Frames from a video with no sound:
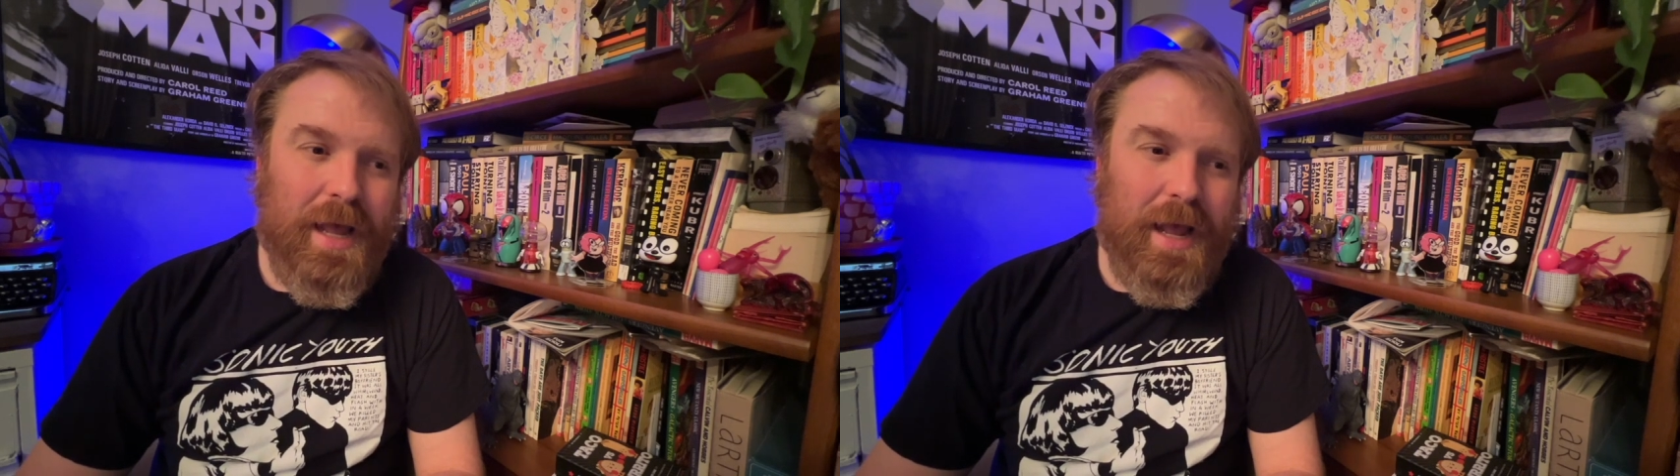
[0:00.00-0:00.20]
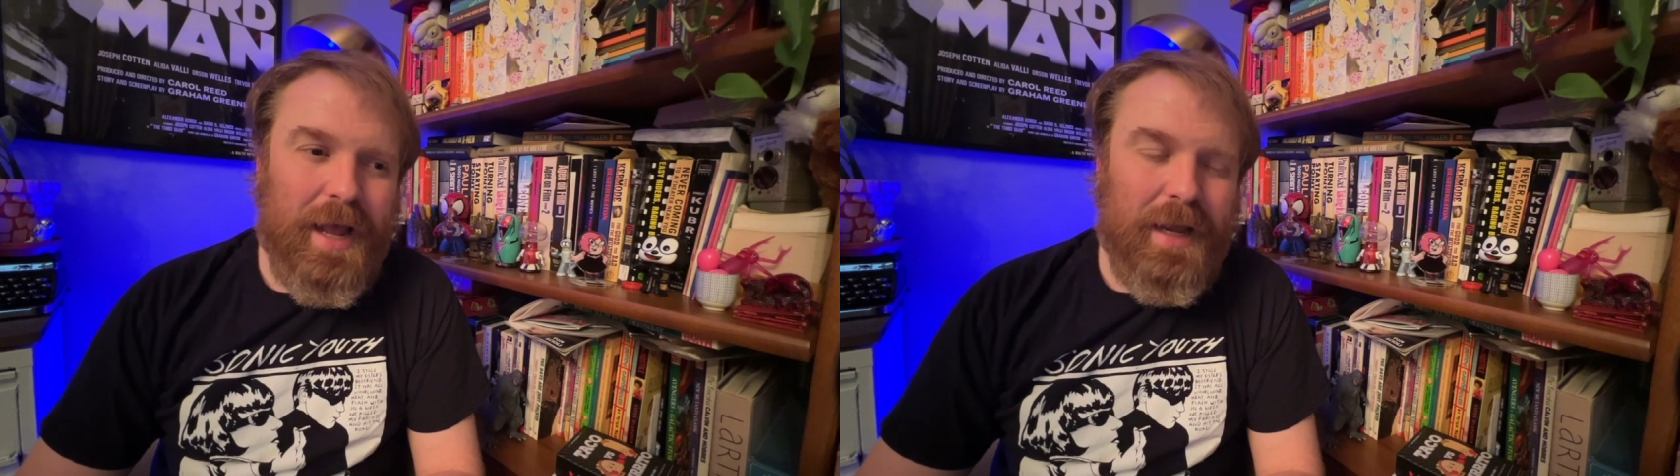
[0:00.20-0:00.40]

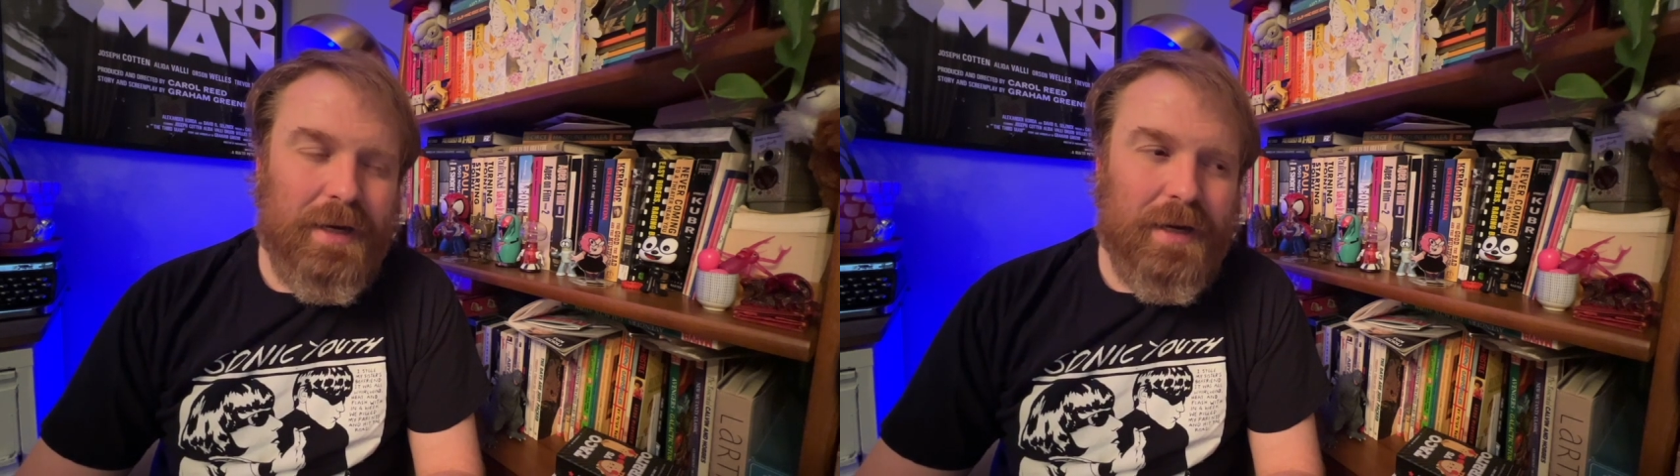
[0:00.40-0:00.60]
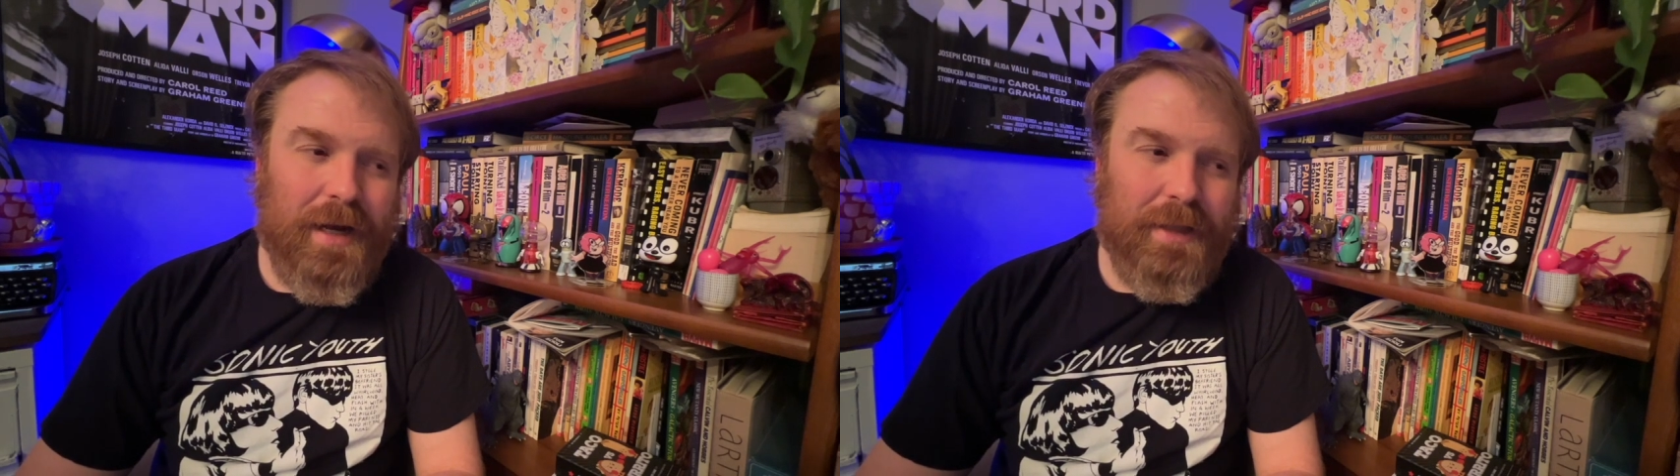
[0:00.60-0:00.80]

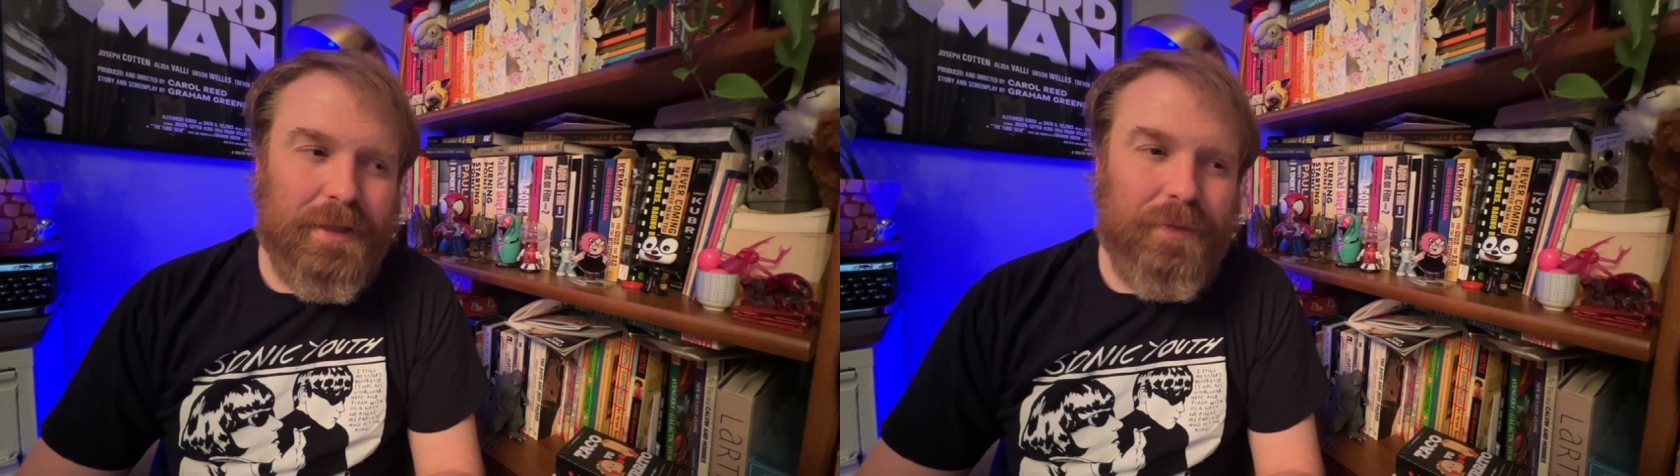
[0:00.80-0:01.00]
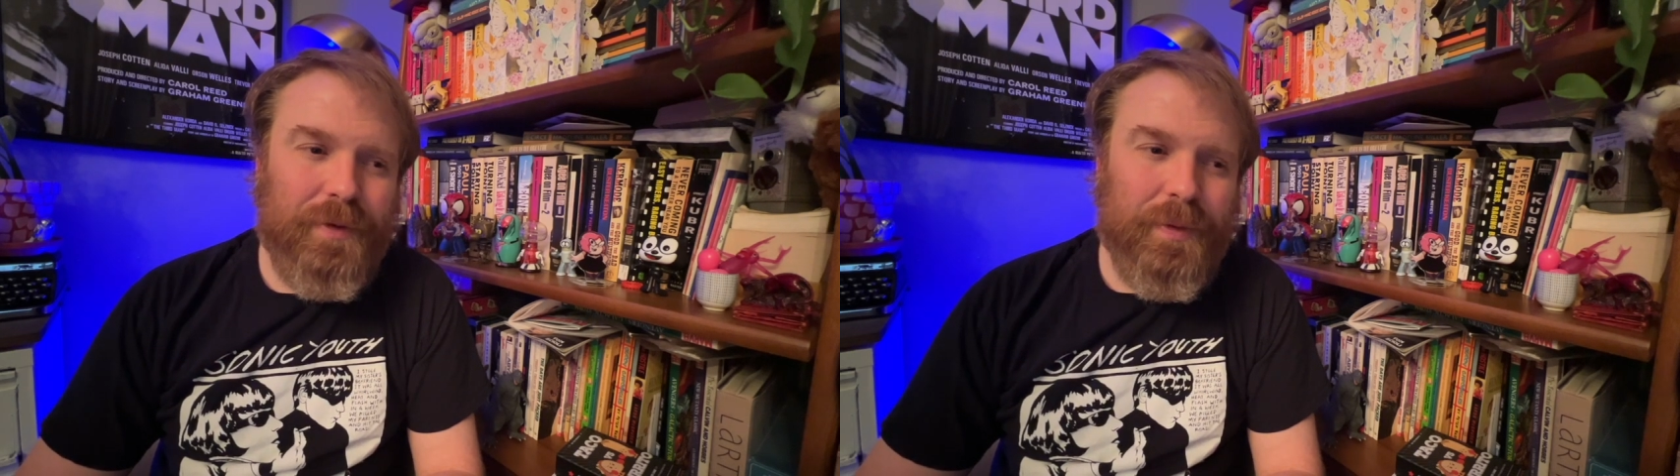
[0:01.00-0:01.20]
And I
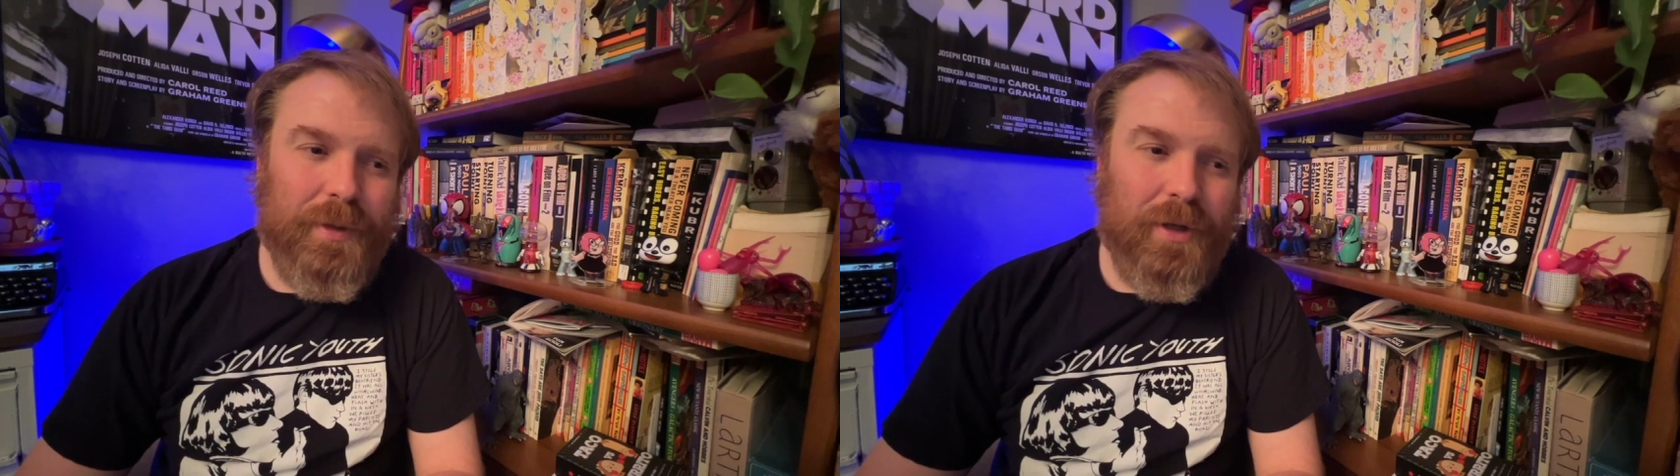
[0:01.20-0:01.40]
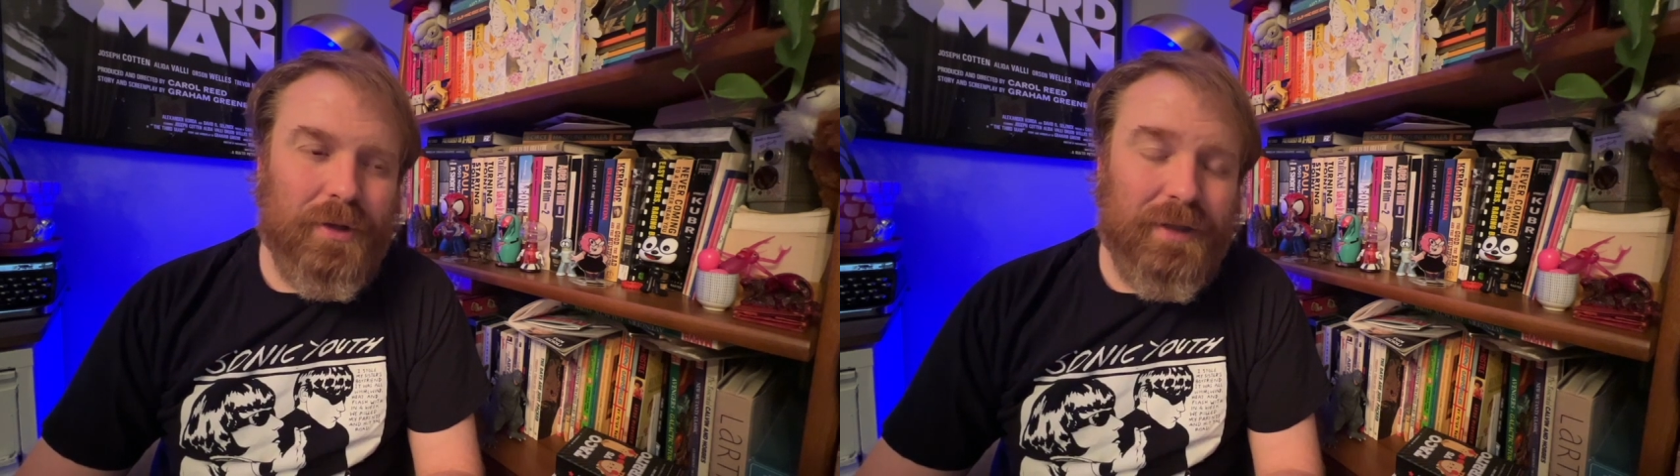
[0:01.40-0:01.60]
think we would
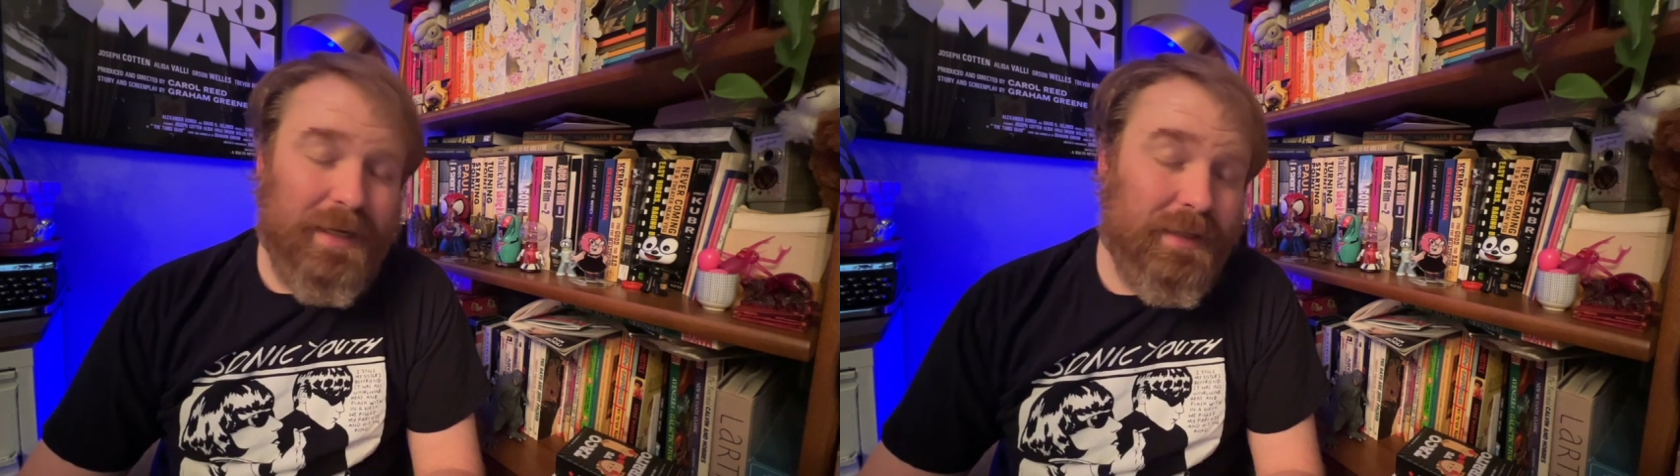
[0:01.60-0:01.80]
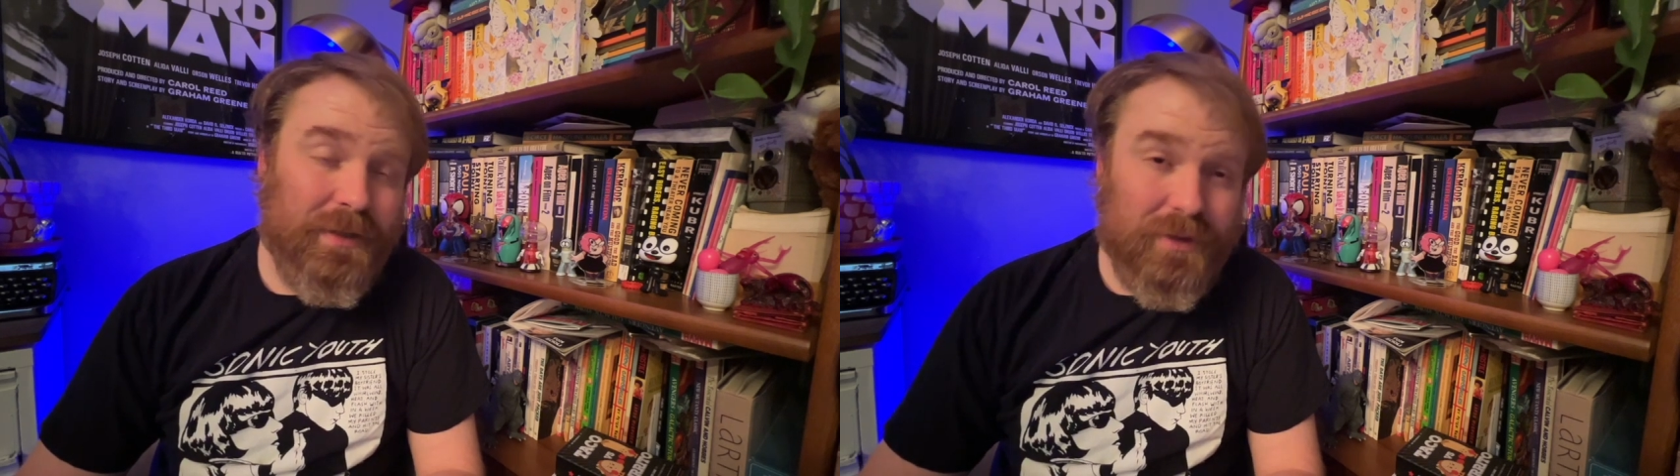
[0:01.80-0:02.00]
all
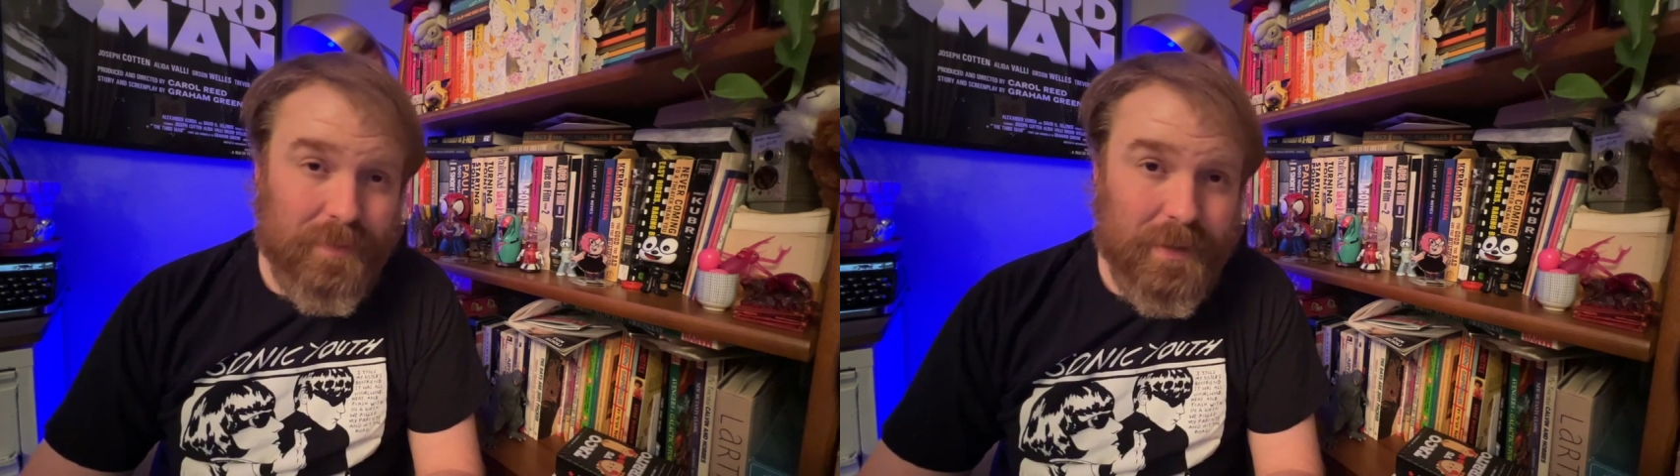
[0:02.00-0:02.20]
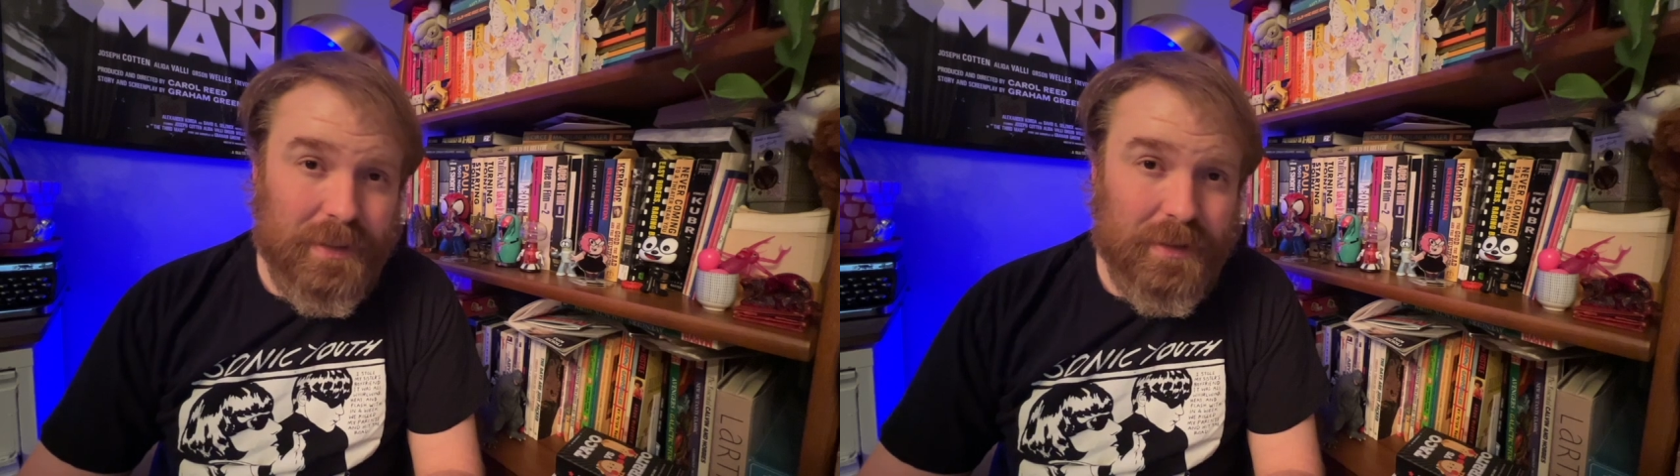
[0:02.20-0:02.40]
like this to
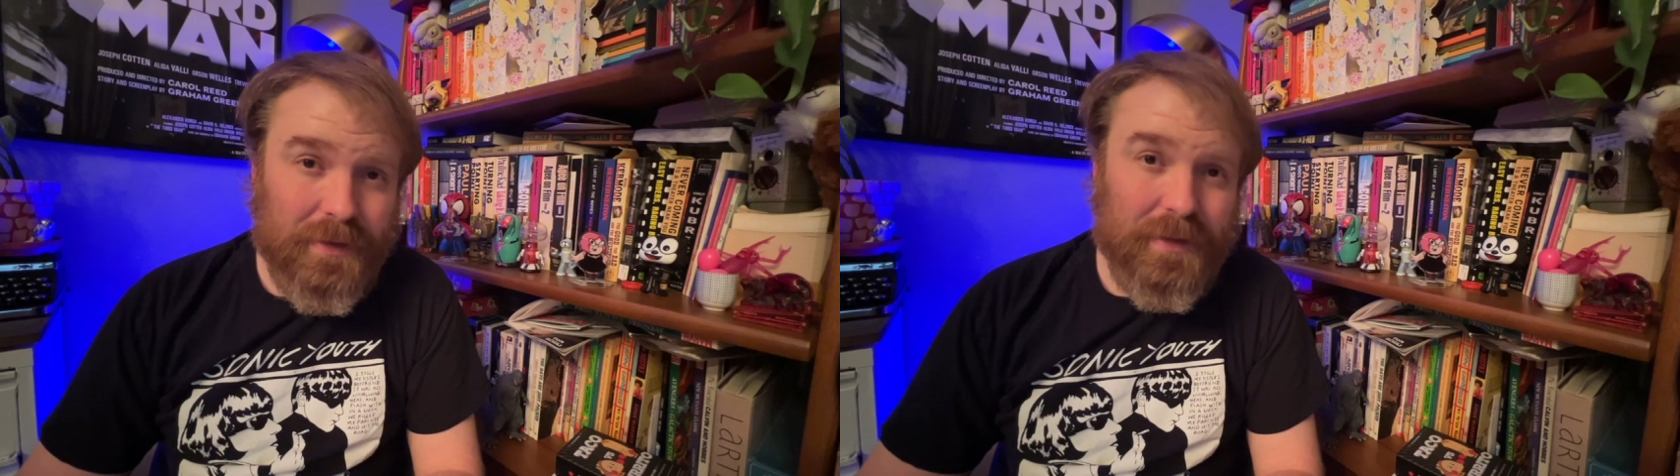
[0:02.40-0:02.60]
be